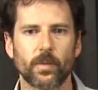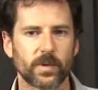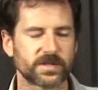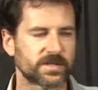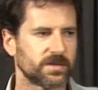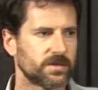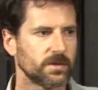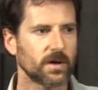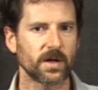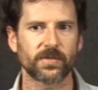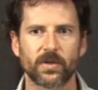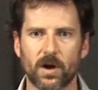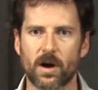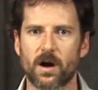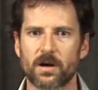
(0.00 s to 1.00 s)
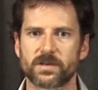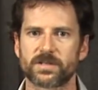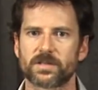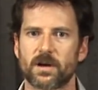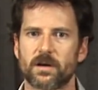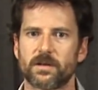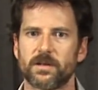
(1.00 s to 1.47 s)
once you do get the car
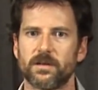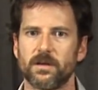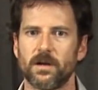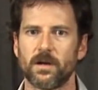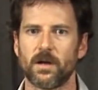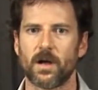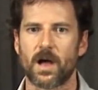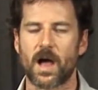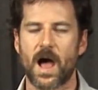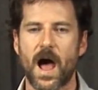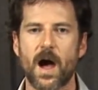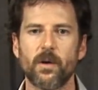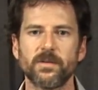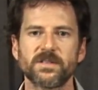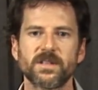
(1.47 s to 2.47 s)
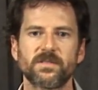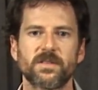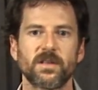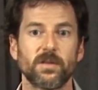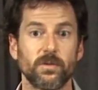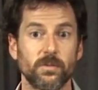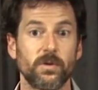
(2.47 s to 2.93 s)
started, how is it
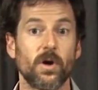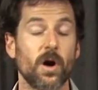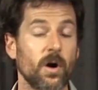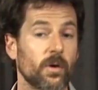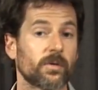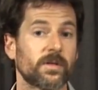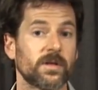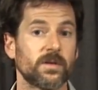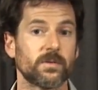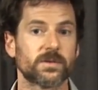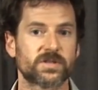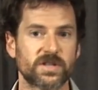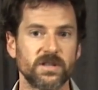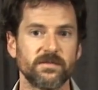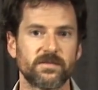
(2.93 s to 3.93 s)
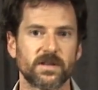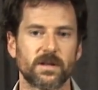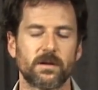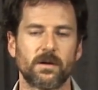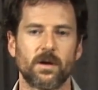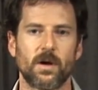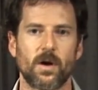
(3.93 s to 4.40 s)
that you know that you achieved
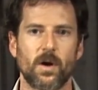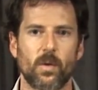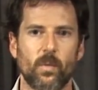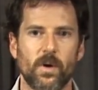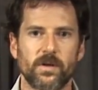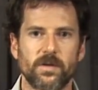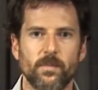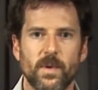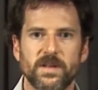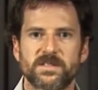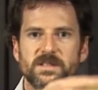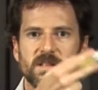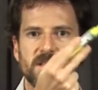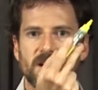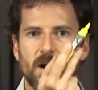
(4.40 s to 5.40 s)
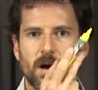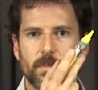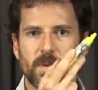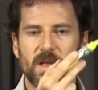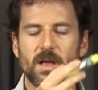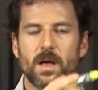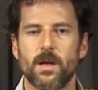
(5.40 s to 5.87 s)
it? Well, you might see the
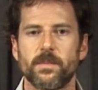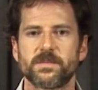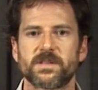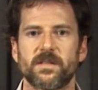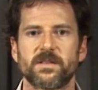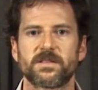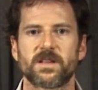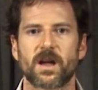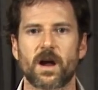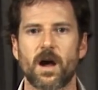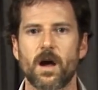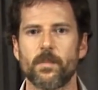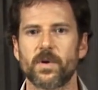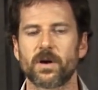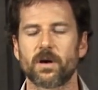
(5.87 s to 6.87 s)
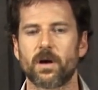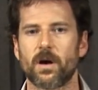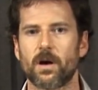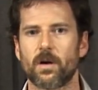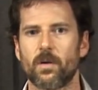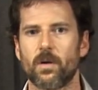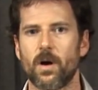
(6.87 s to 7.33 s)
RPMs on the tachometer
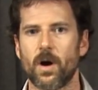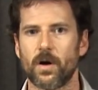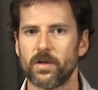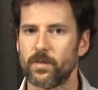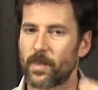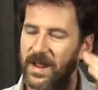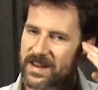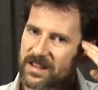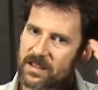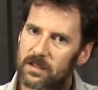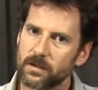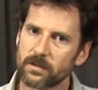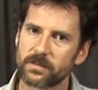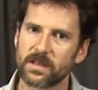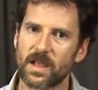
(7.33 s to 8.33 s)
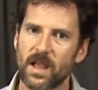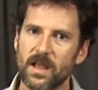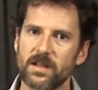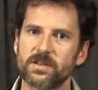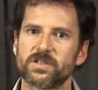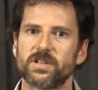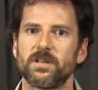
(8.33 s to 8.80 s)
go, you might hear the
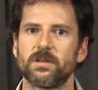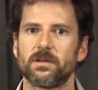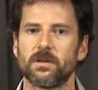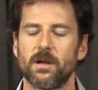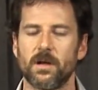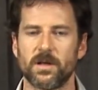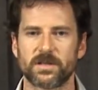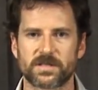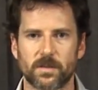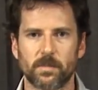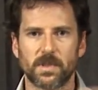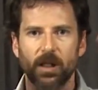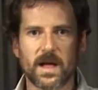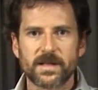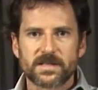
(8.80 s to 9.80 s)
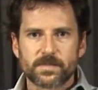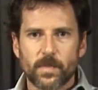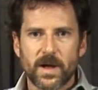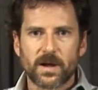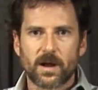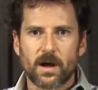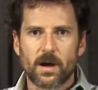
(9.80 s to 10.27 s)
engine, some lights
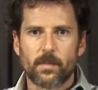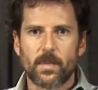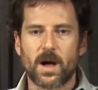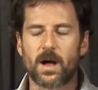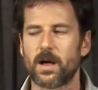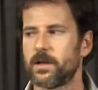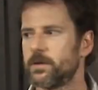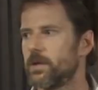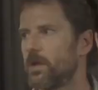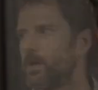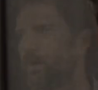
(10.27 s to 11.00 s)
might come on.